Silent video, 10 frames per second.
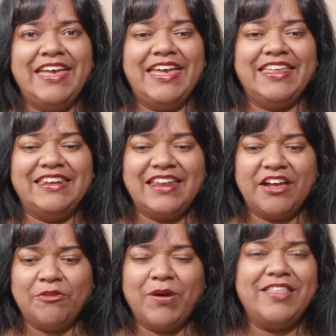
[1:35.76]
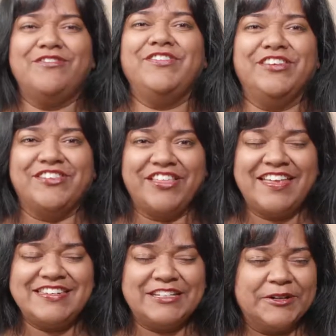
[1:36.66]
in a way that feels
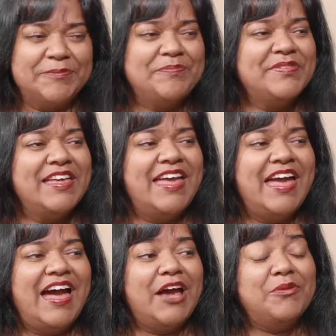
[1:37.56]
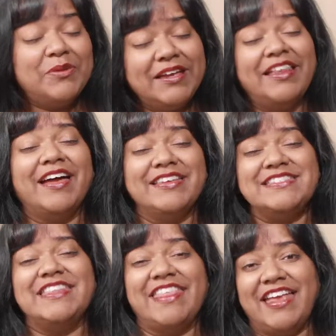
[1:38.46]
authentic? I
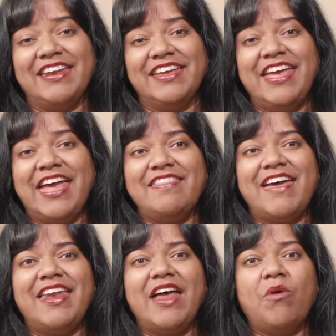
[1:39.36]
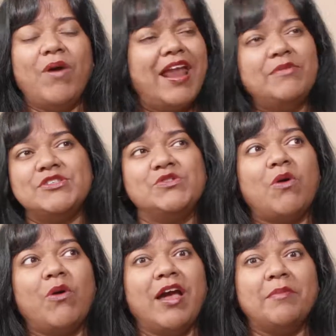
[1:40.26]
realized then that when I was
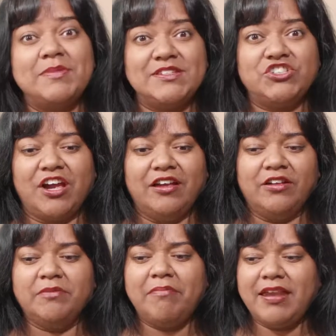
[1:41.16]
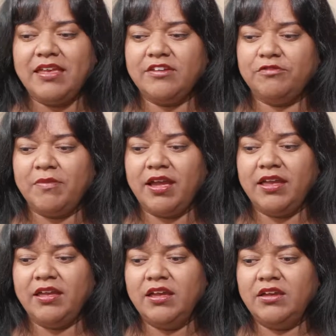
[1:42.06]
growing up as a child, many of
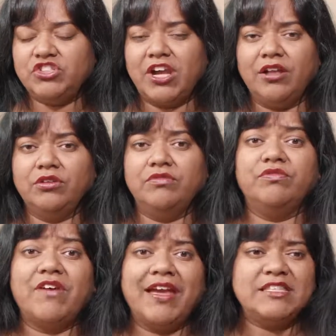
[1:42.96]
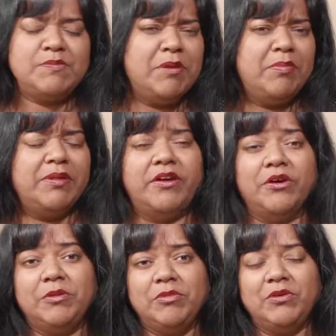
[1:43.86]
my childhood friends, people in our
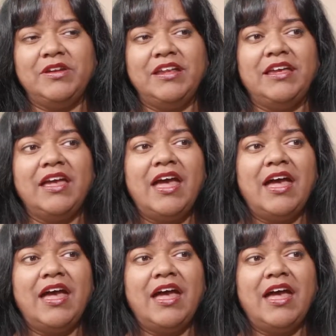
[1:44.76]
community,